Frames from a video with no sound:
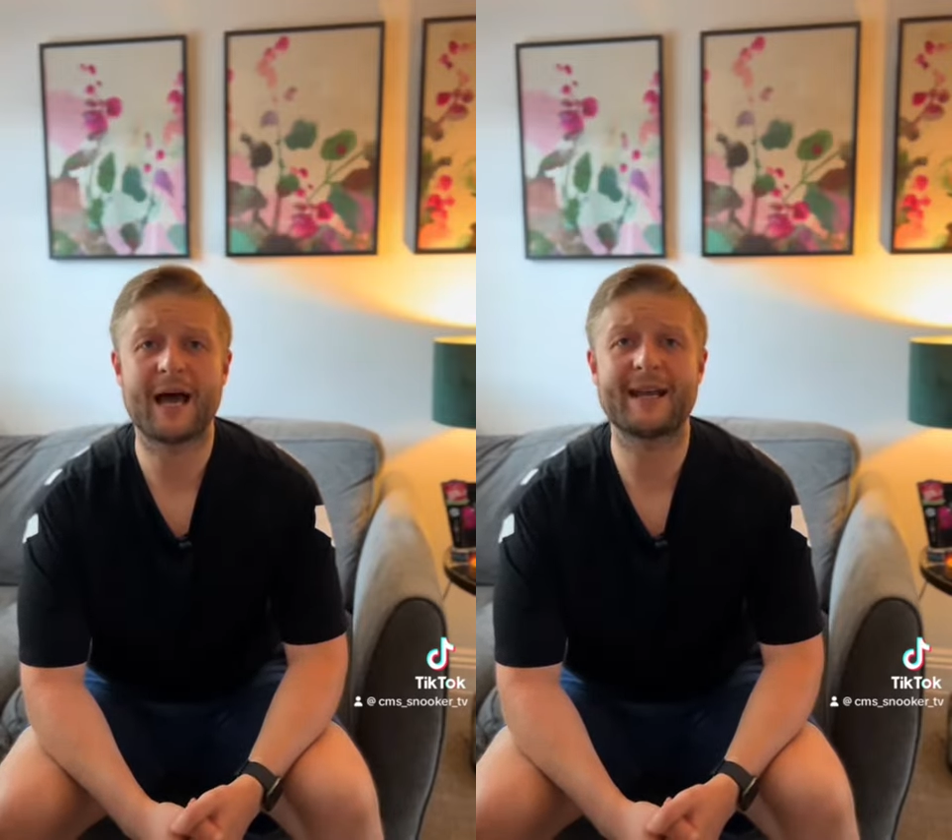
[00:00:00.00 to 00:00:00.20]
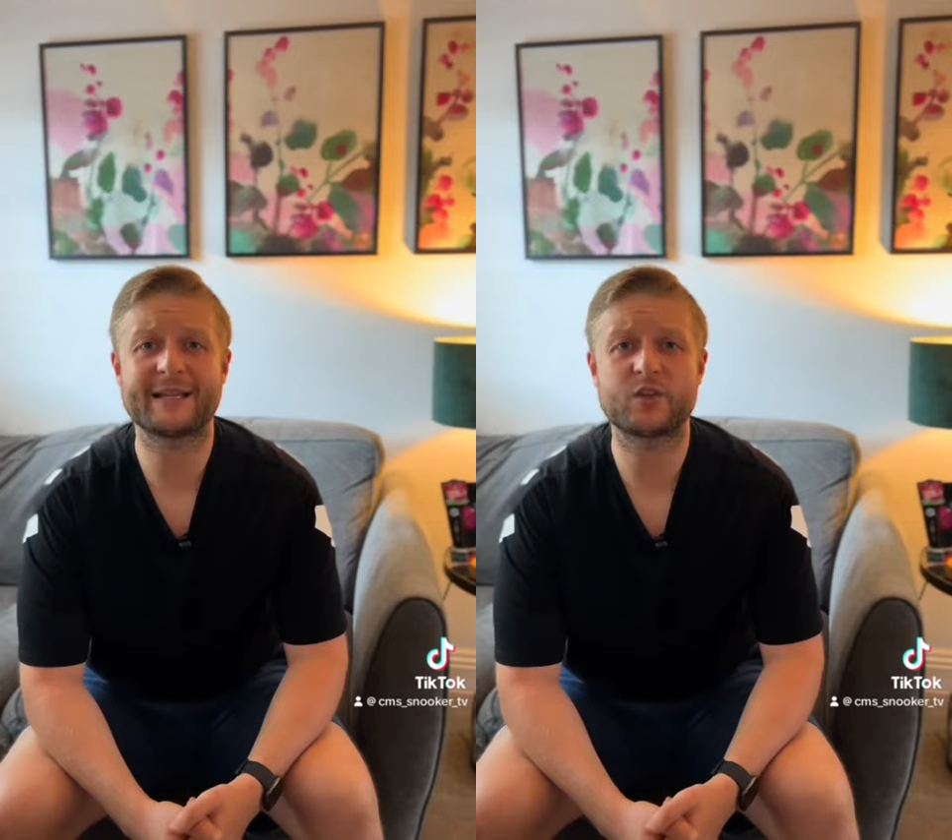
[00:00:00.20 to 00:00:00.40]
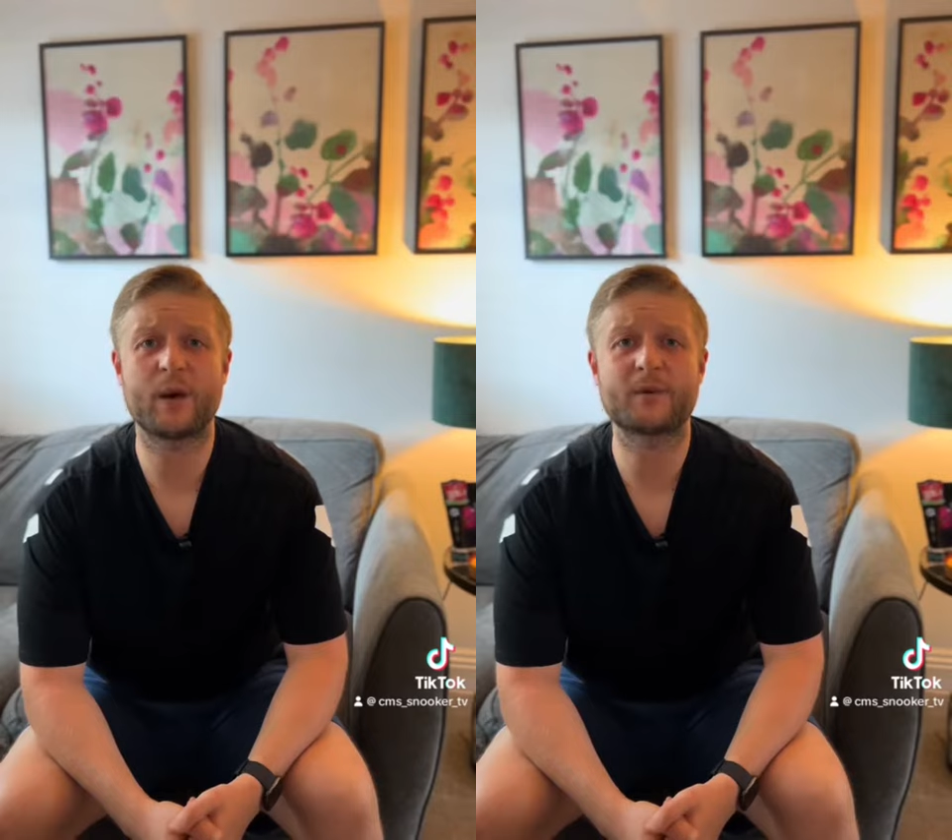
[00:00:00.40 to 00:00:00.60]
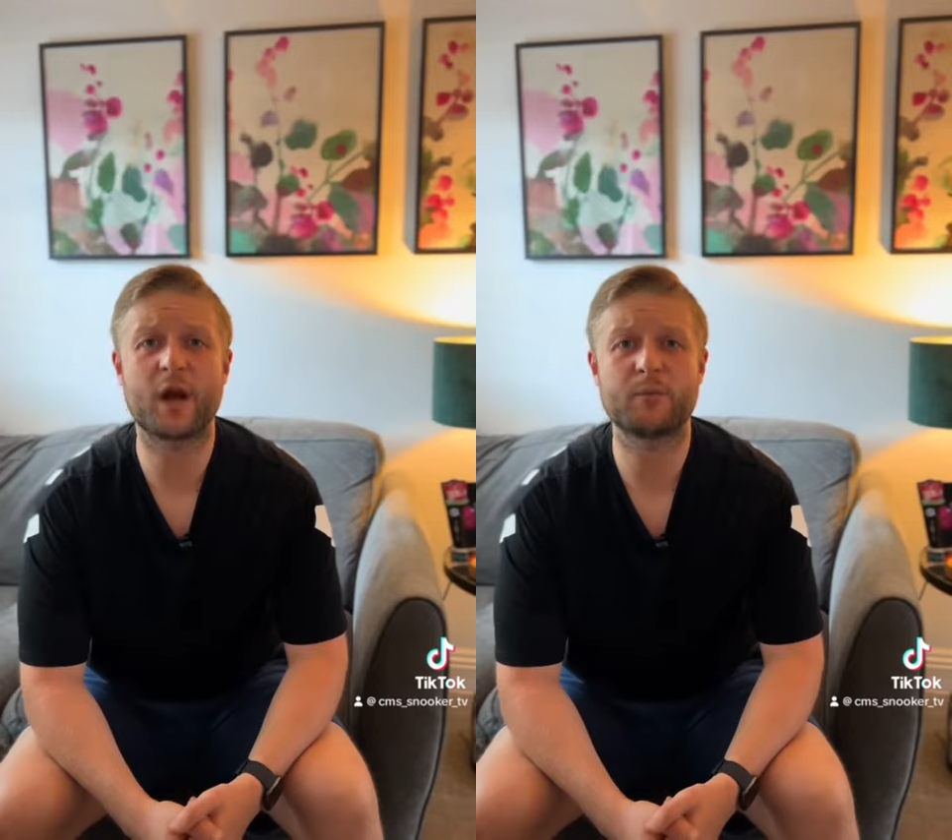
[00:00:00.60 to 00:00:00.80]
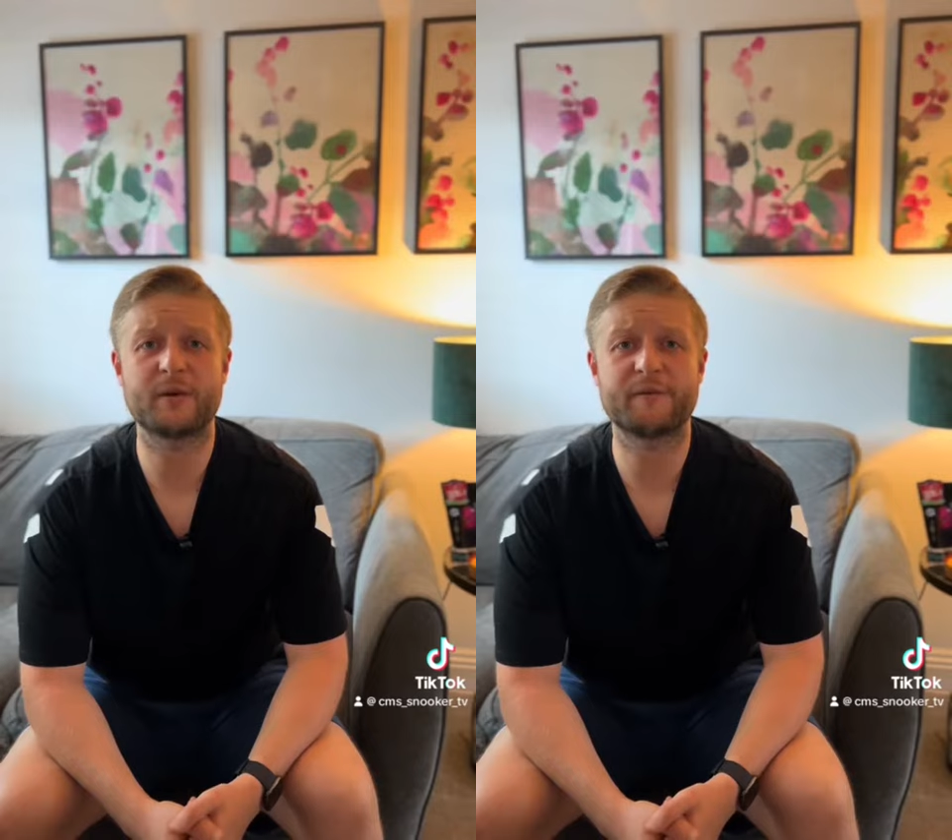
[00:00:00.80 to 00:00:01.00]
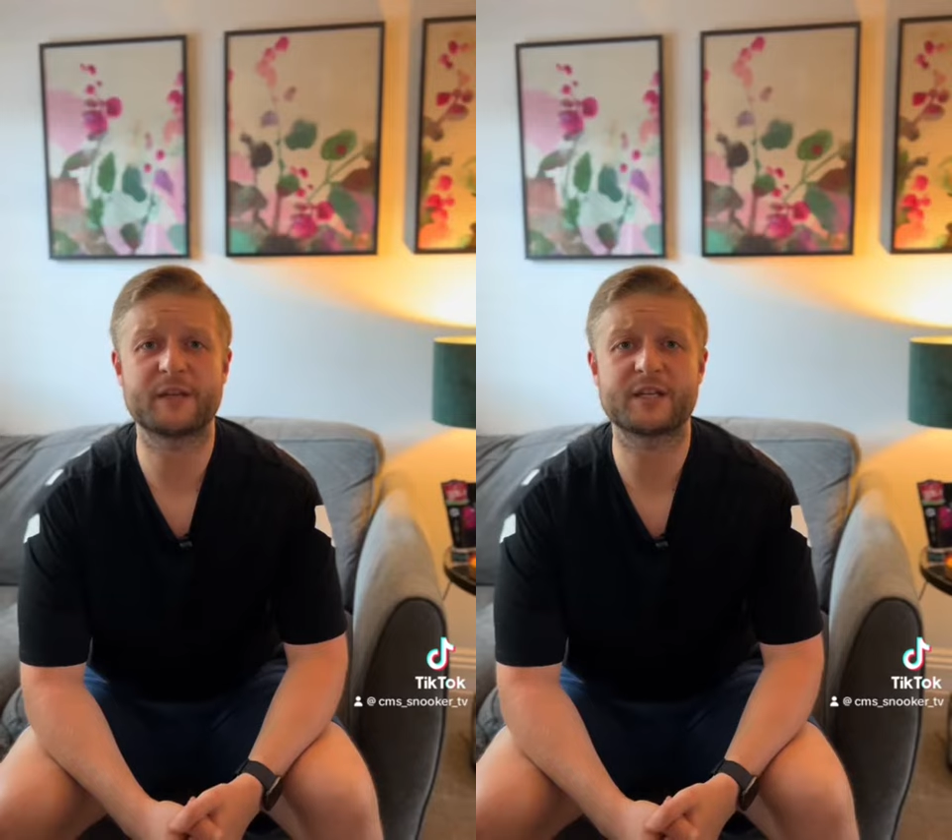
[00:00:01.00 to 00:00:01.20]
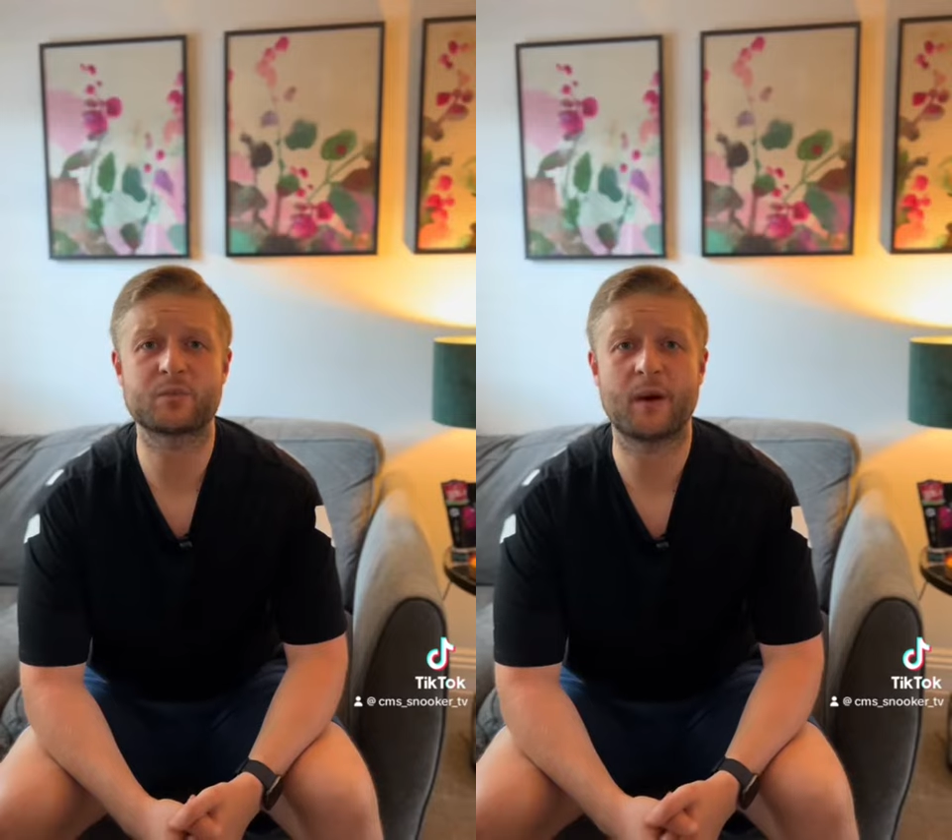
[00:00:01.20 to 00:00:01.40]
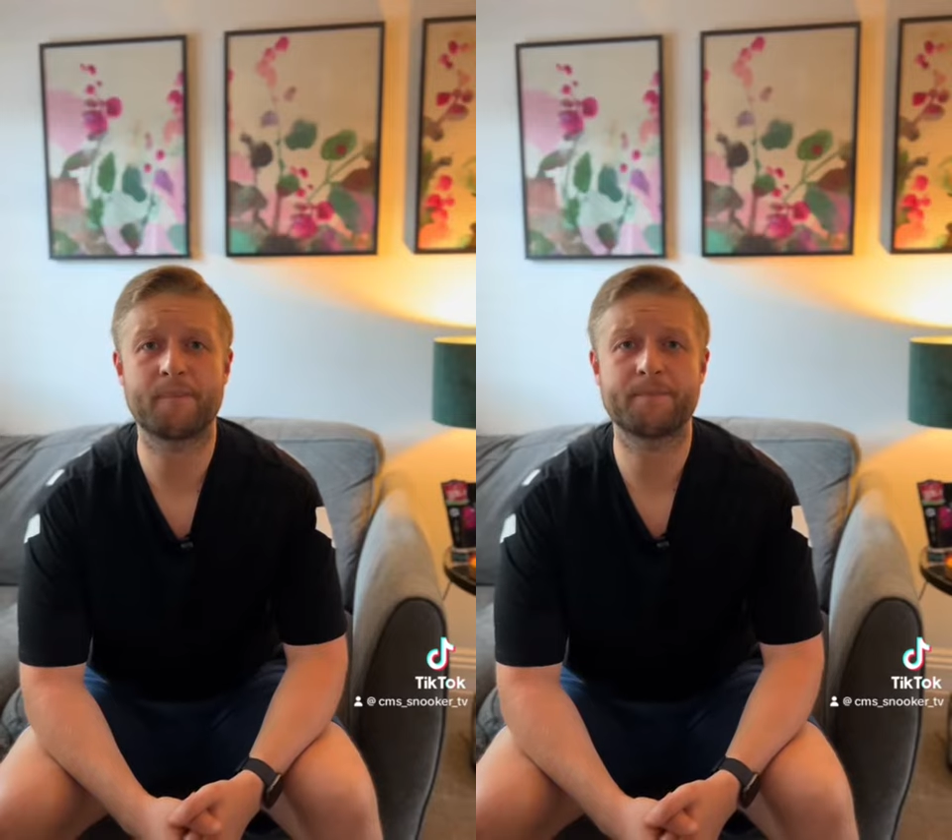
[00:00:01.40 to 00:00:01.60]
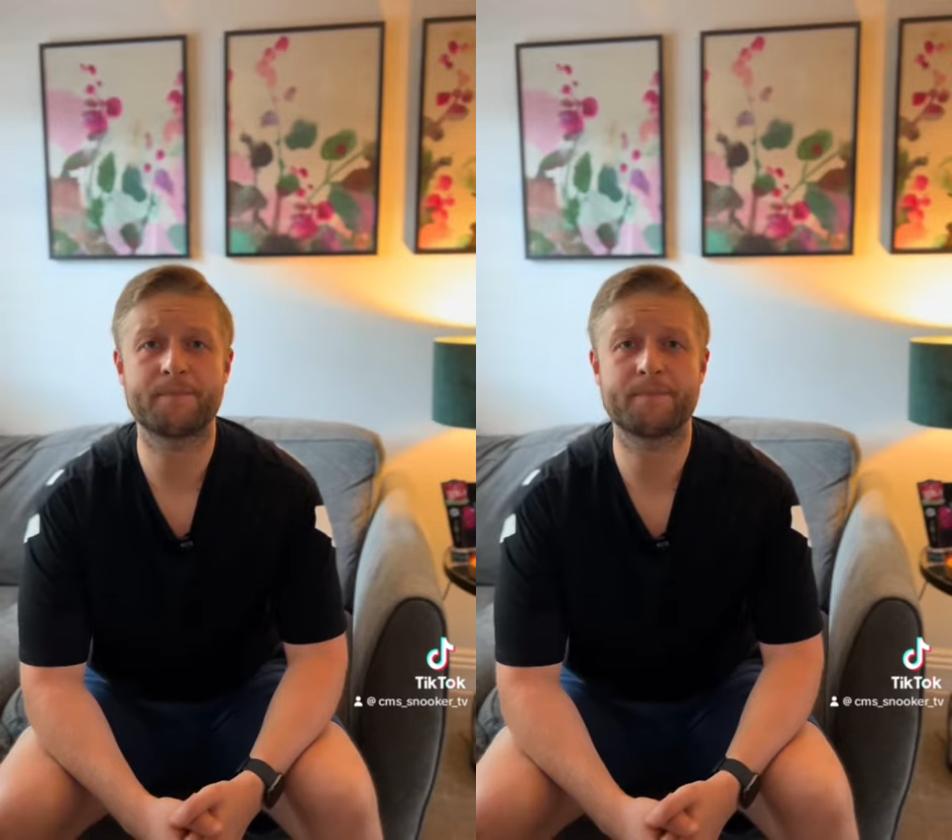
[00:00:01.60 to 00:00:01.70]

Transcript: and that's who I'm going with for this one.